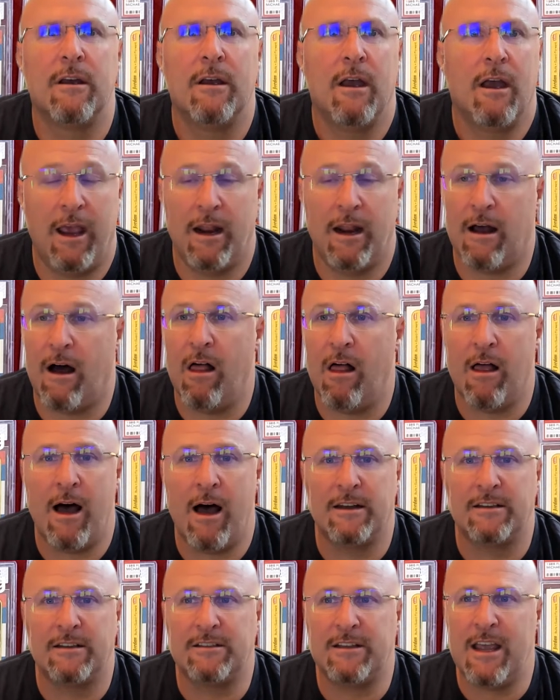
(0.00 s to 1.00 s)
In all
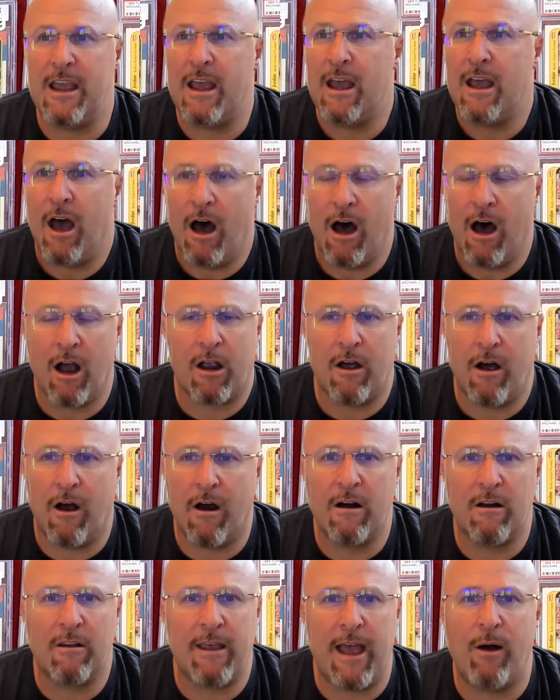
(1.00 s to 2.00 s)
honesty, a
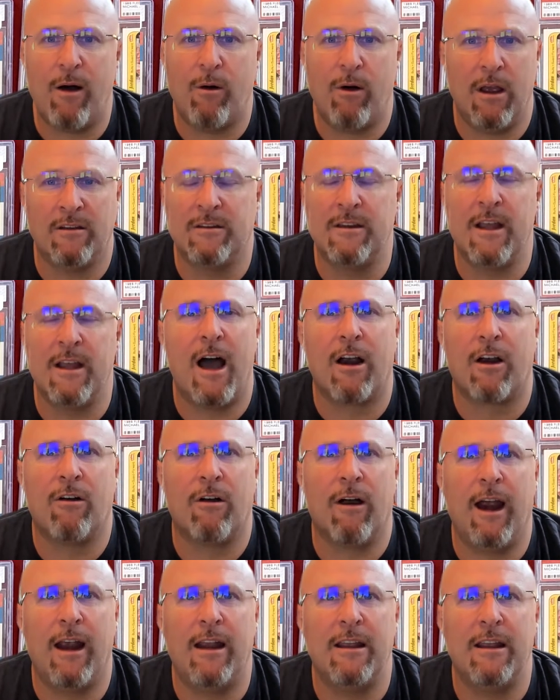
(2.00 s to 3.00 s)
card that is not
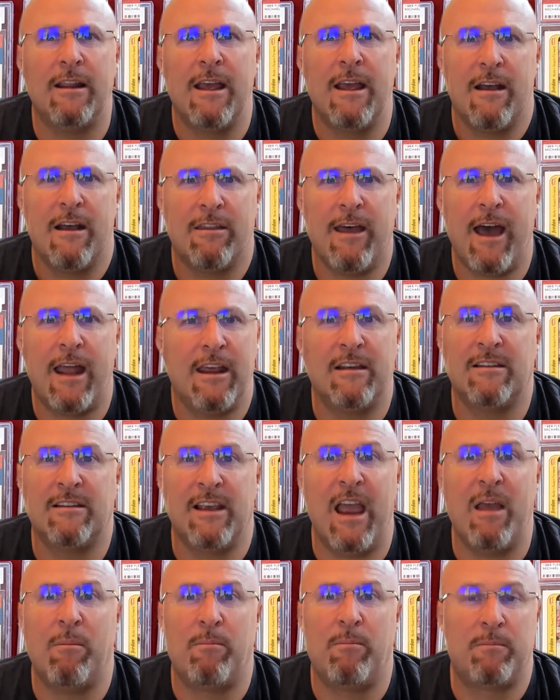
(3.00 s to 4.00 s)
graded, that is
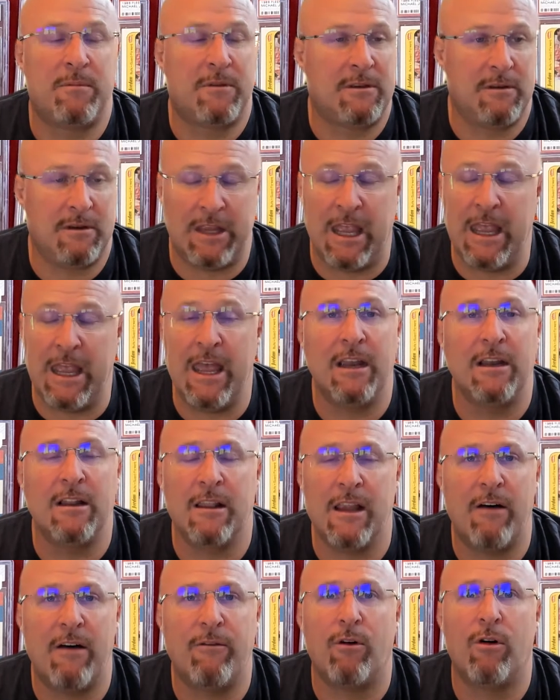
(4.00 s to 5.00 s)
a 10
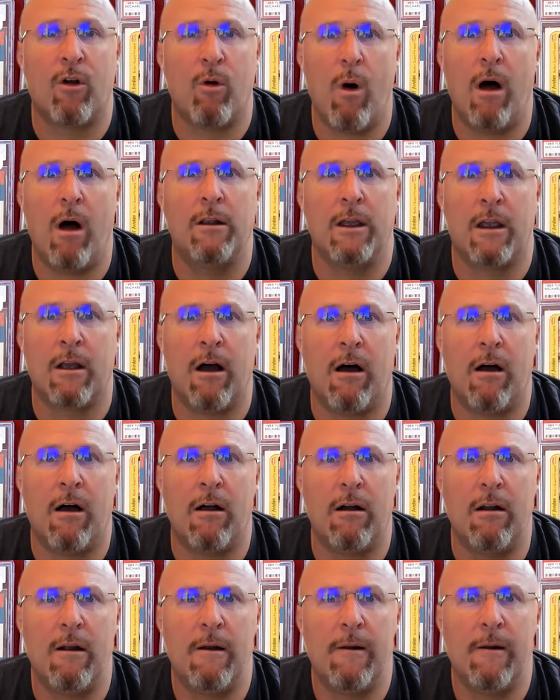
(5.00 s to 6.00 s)
level quality
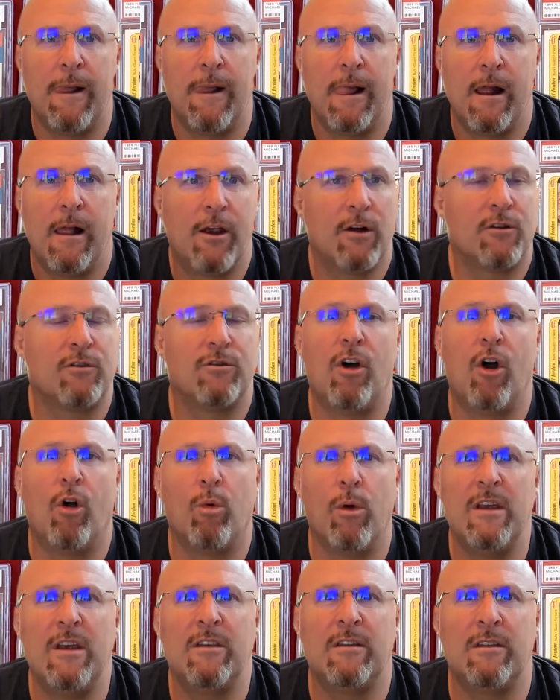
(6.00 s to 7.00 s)
card, there's no
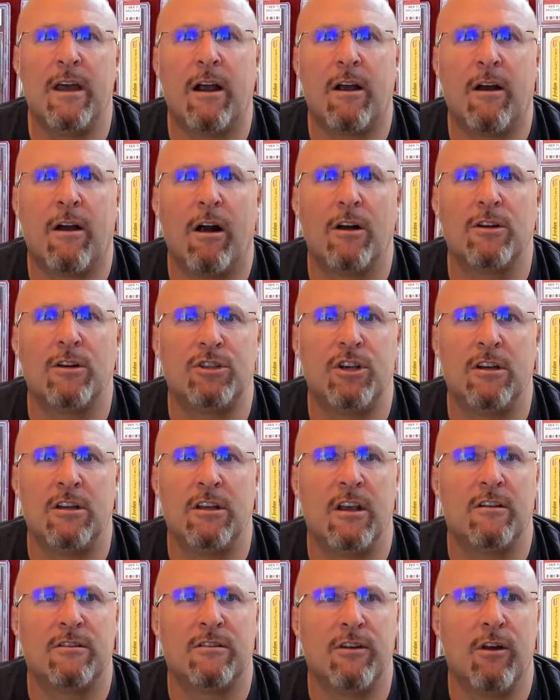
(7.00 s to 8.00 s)
reason that card shouldn't
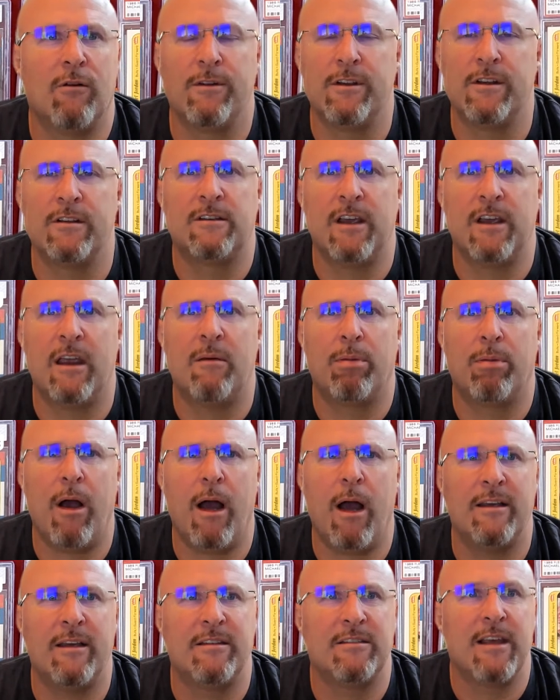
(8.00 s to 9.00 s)
get sold for the same
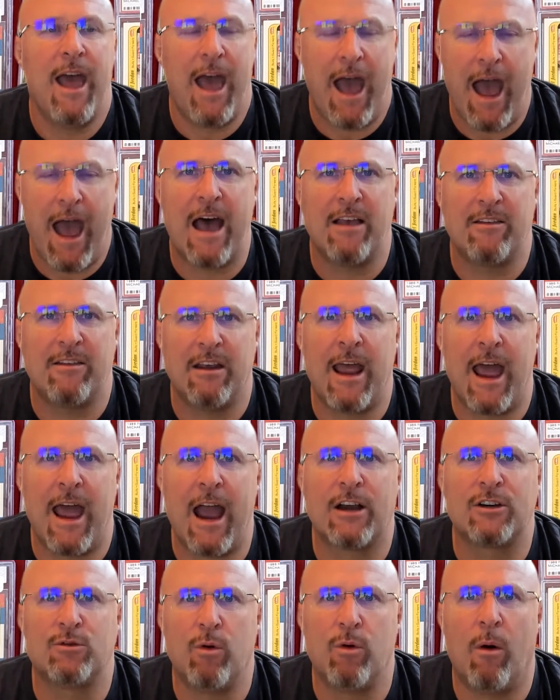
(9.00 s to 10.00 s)
price as an
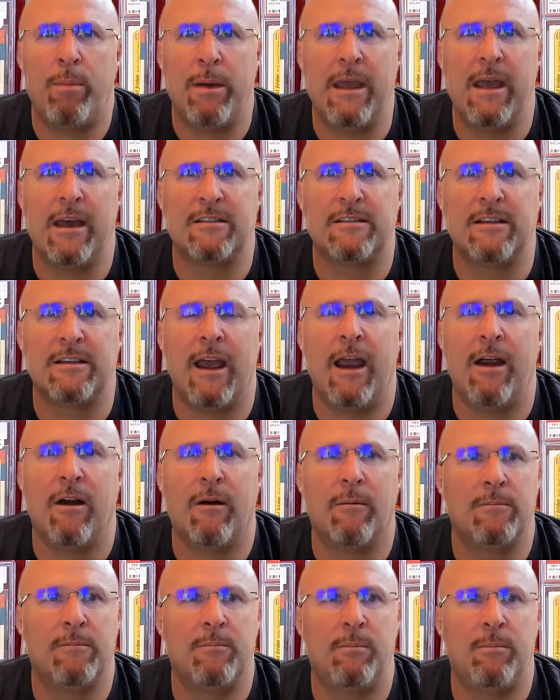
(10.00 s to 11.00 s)
actual PSA
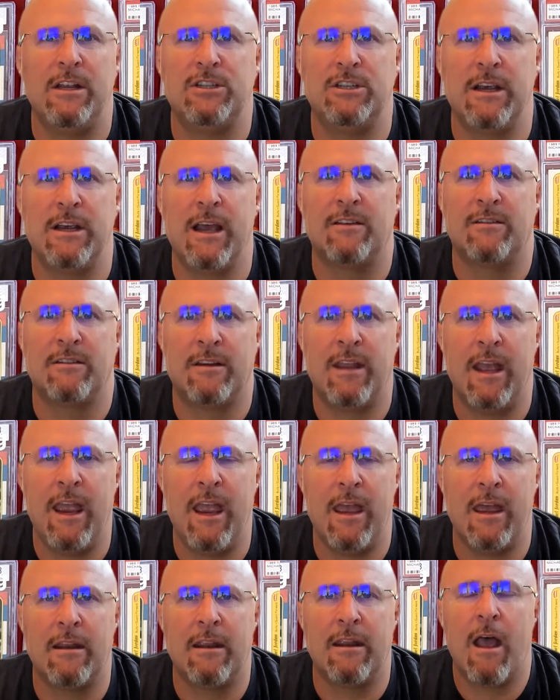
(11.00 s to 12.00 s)
or BGS
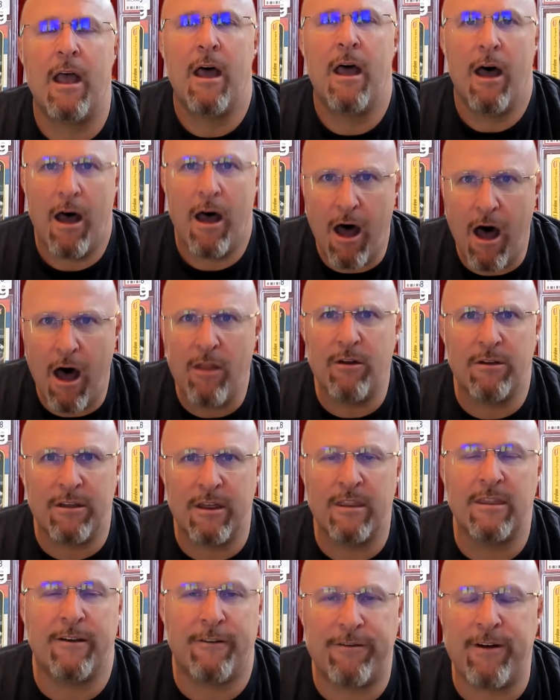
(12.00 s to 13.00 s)
10, other
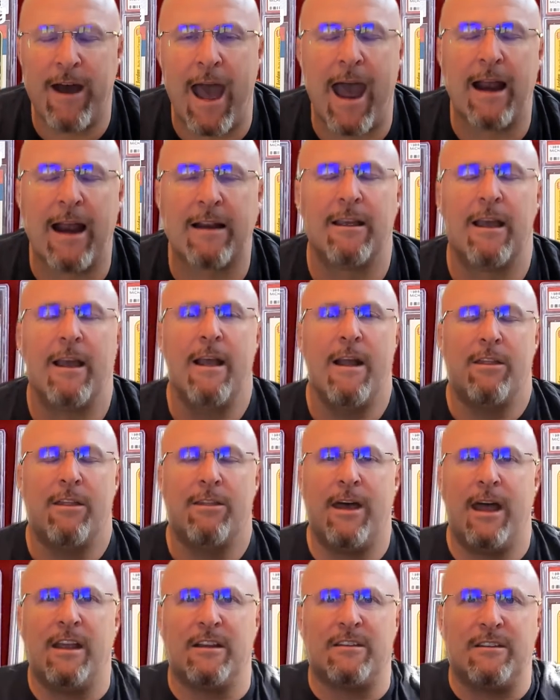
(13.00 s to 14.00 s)
than the fact
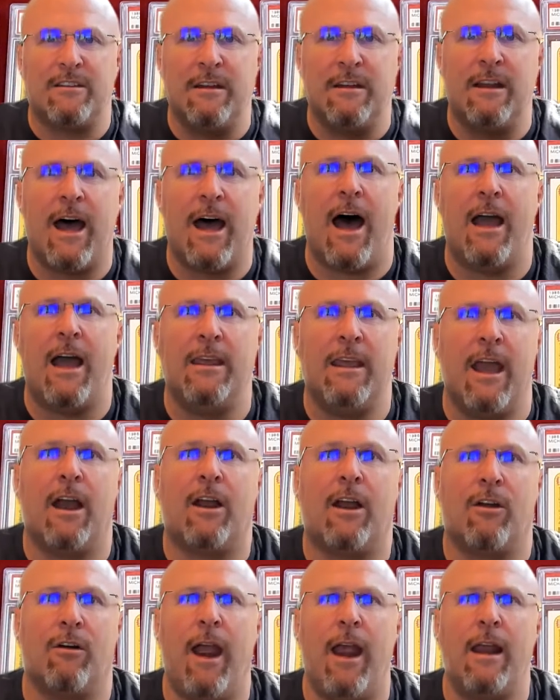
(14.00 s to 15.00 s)
that it's not yet
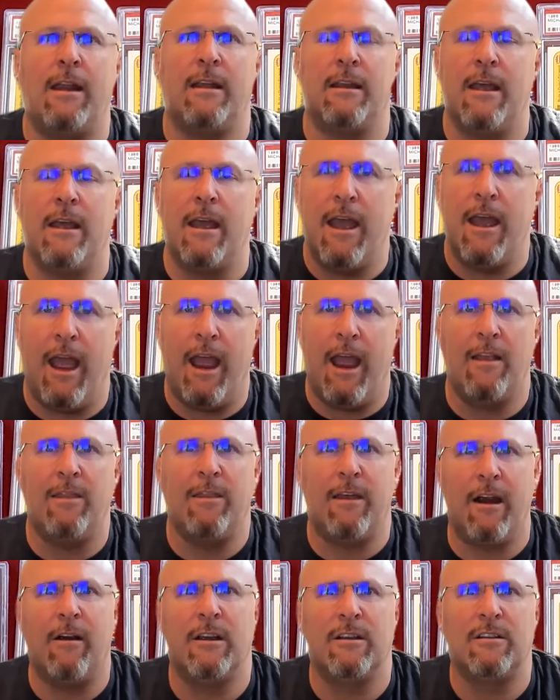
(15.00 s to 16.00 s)
graded and
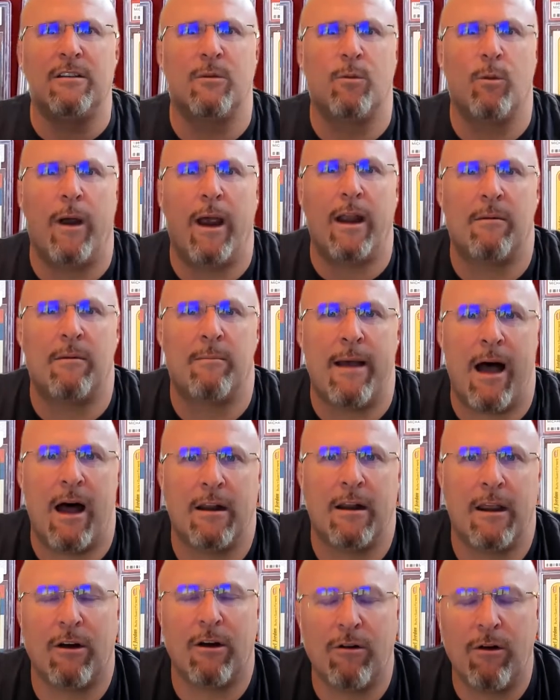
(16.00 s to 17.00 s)
there is some
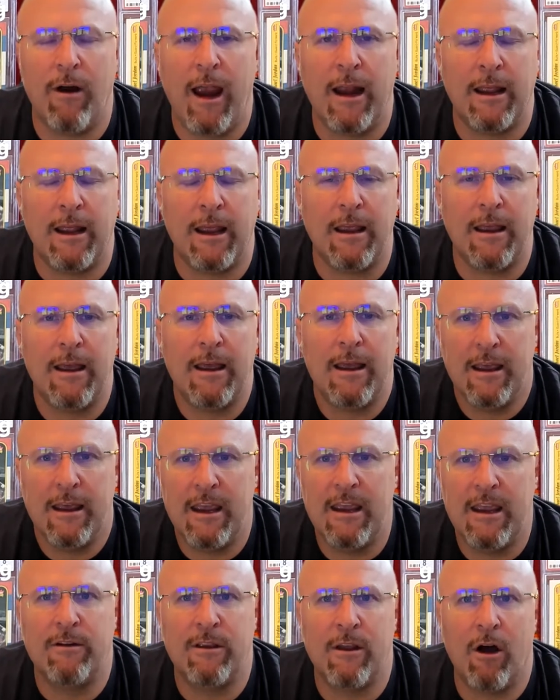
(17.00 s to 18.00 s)
randomity in grading,
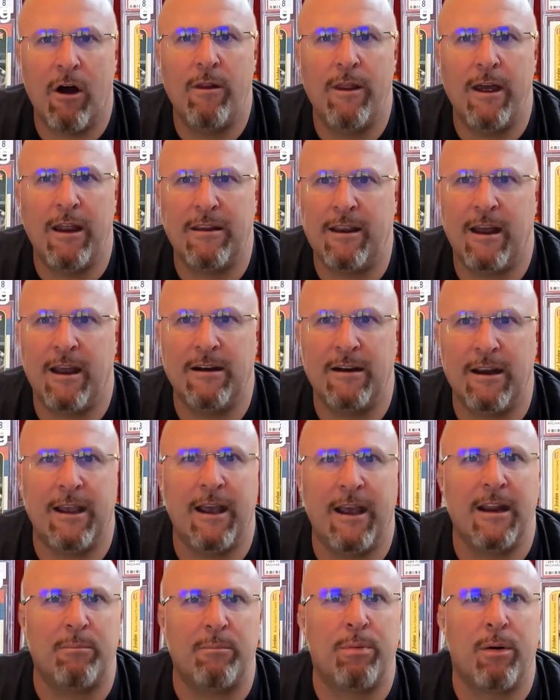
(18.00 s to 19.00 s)
even though they tend to
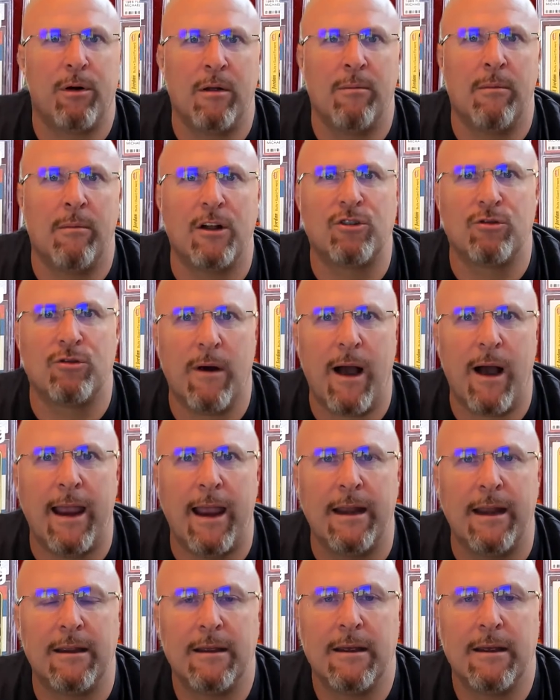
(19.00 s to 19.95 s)
get it pretty much right.